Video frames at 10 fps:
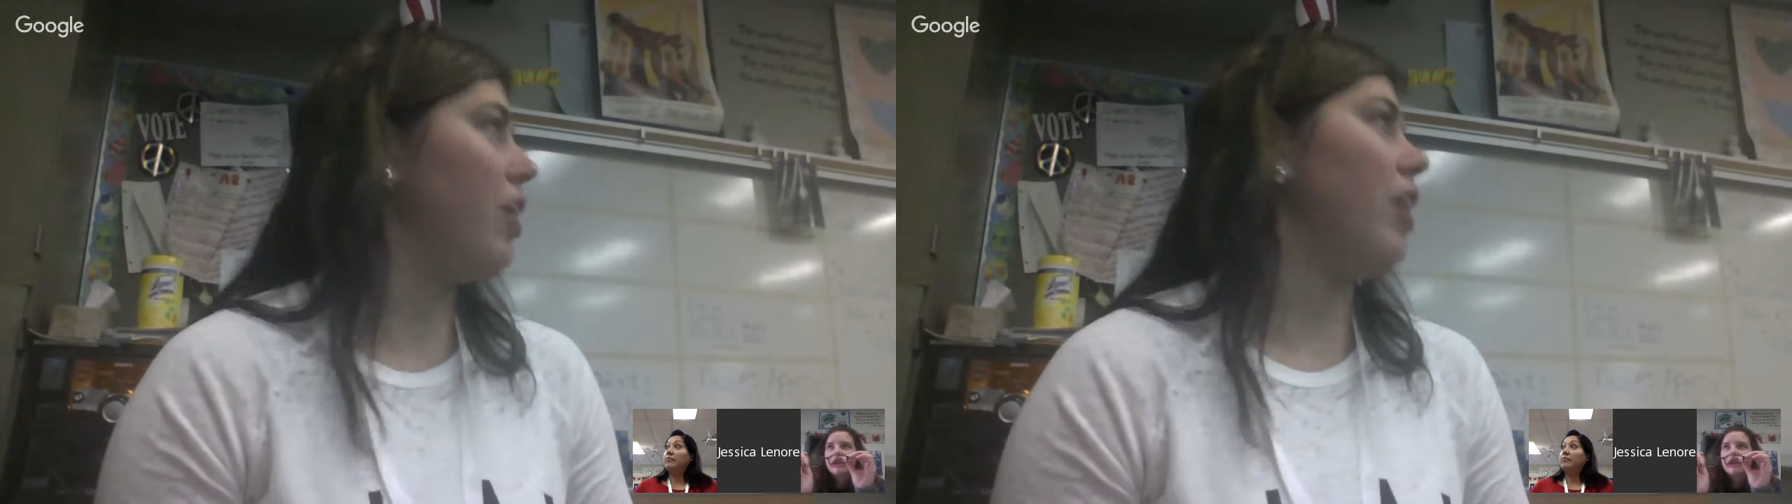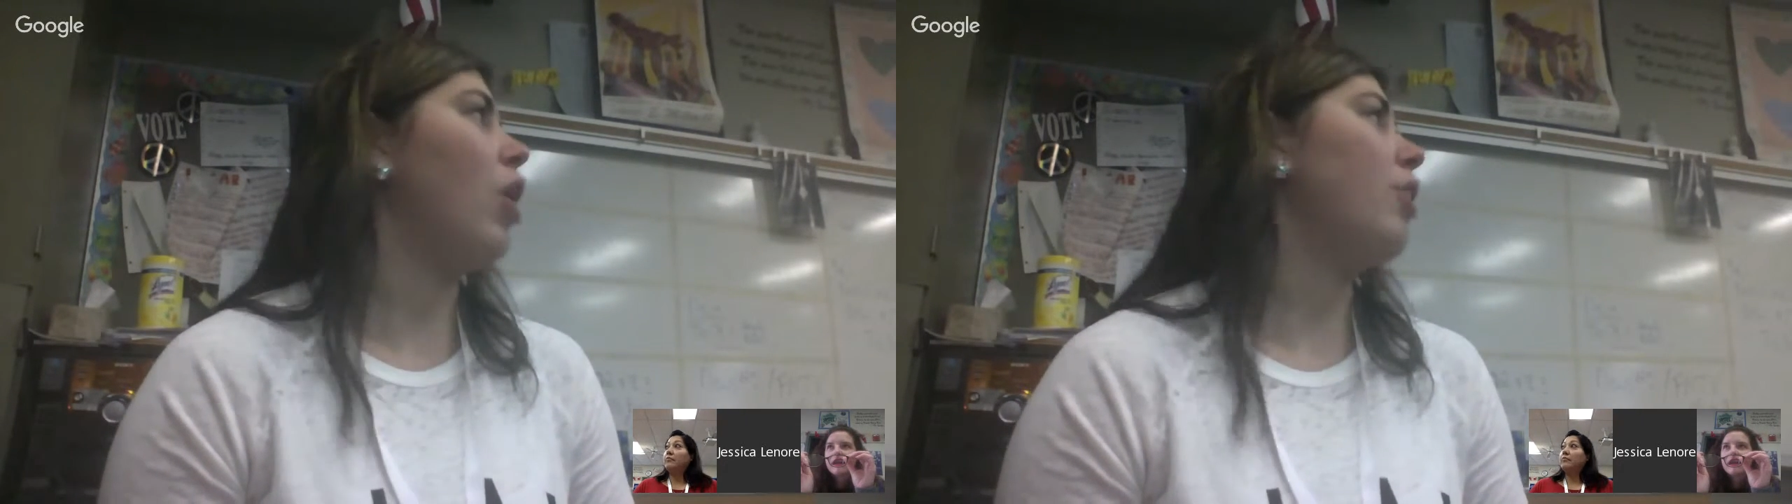
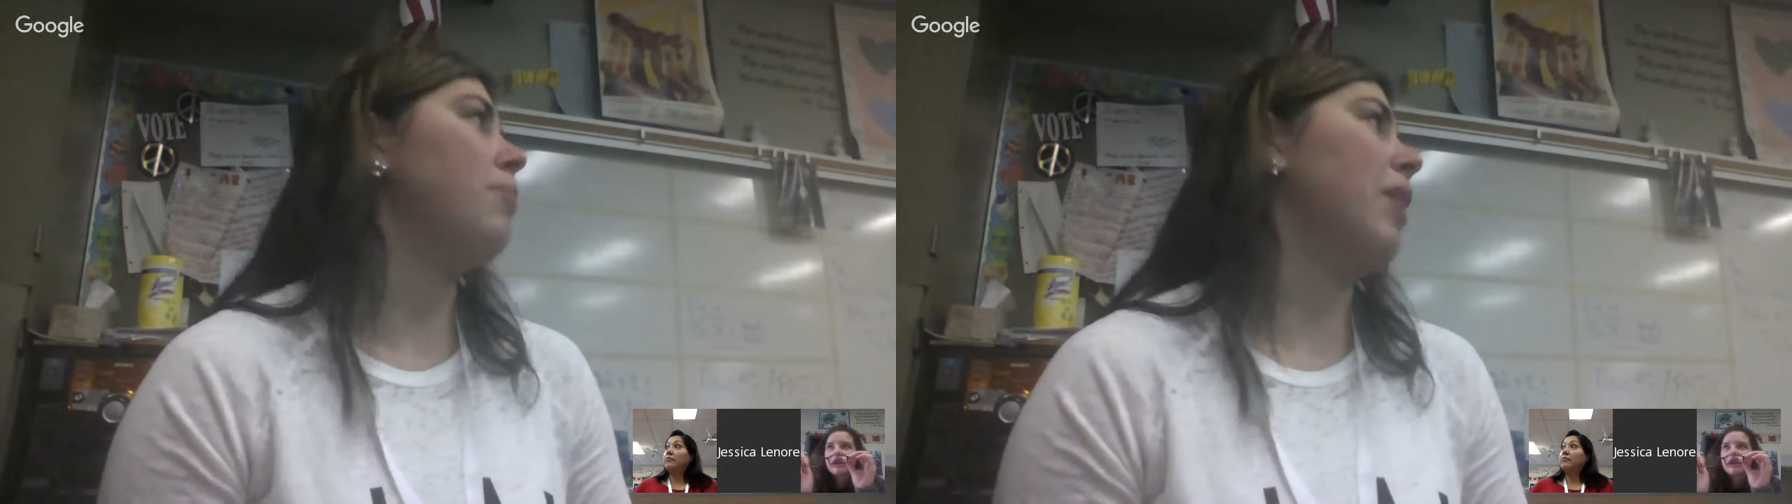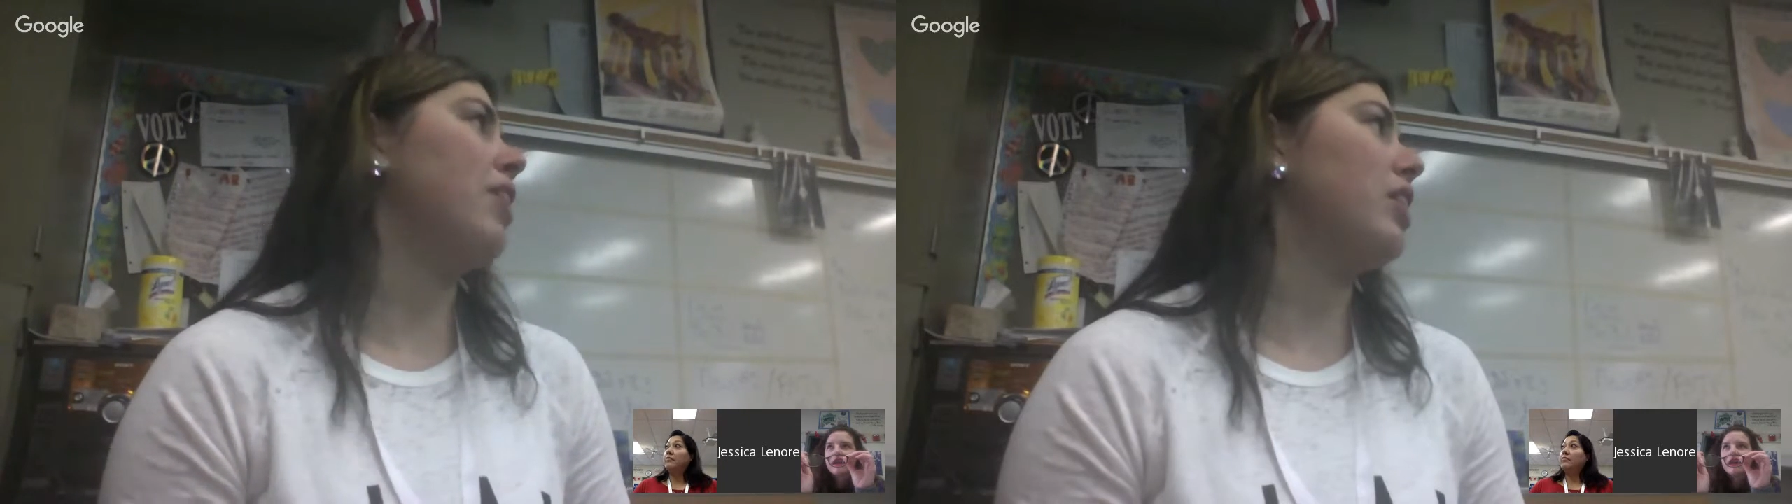it
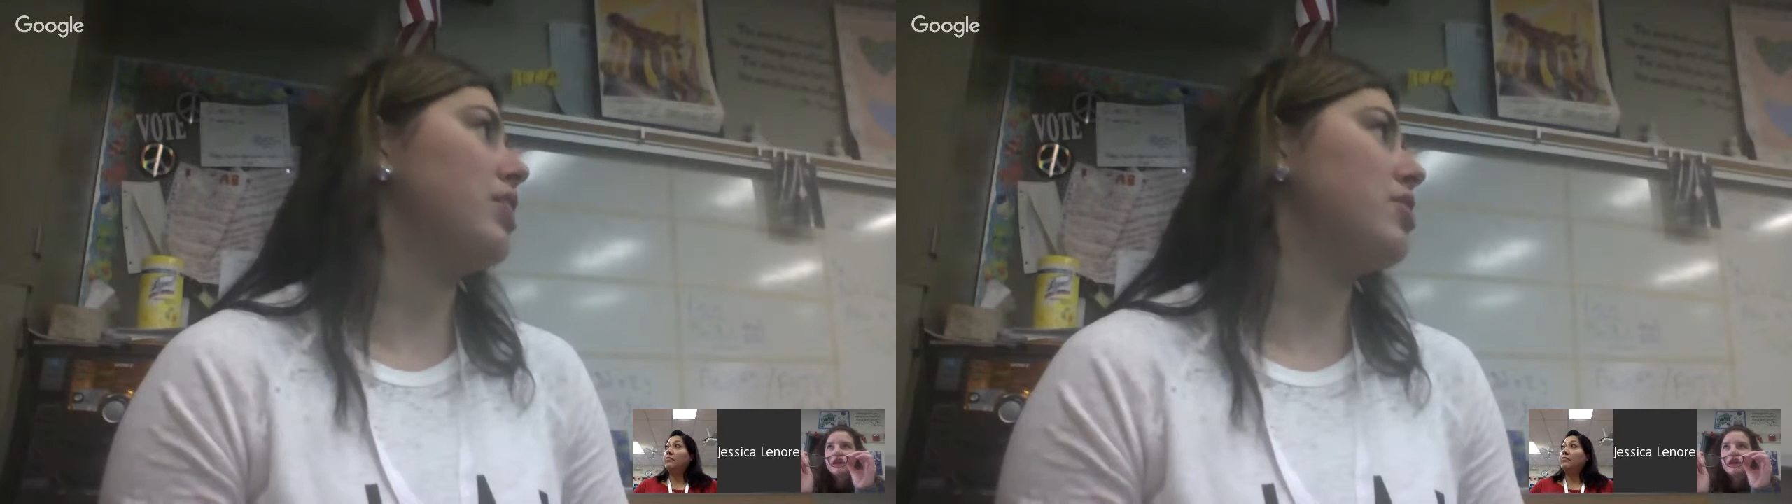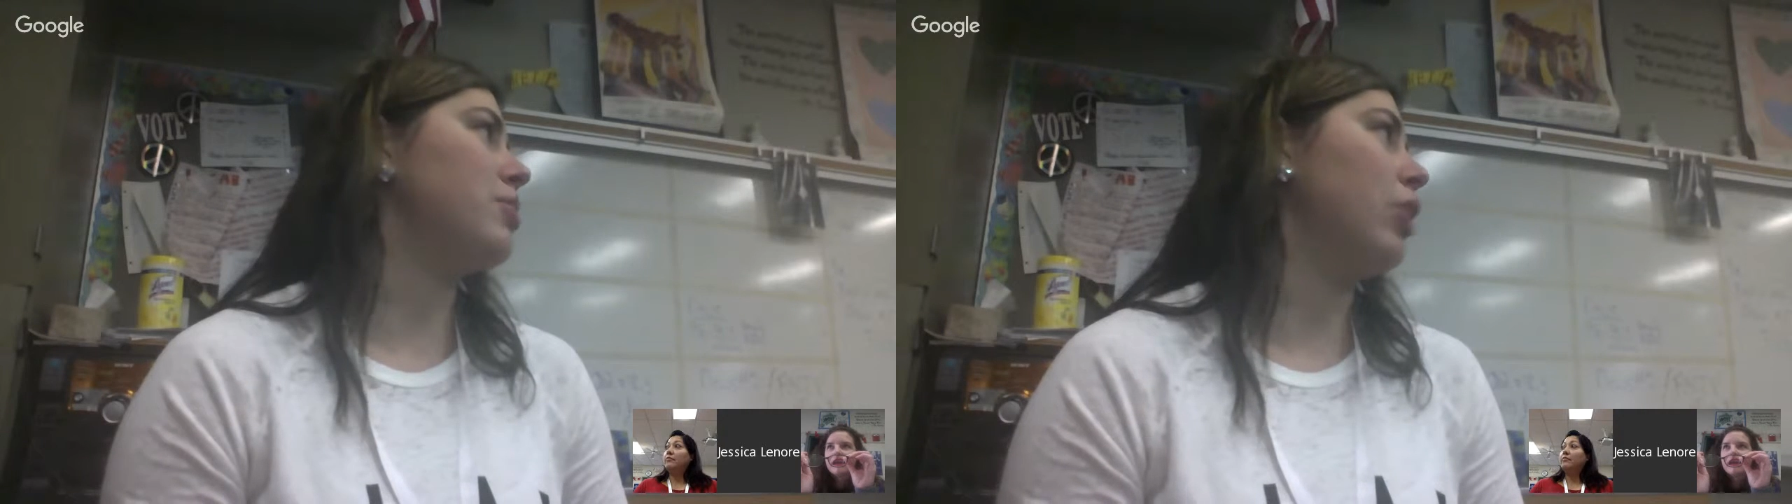automatically links to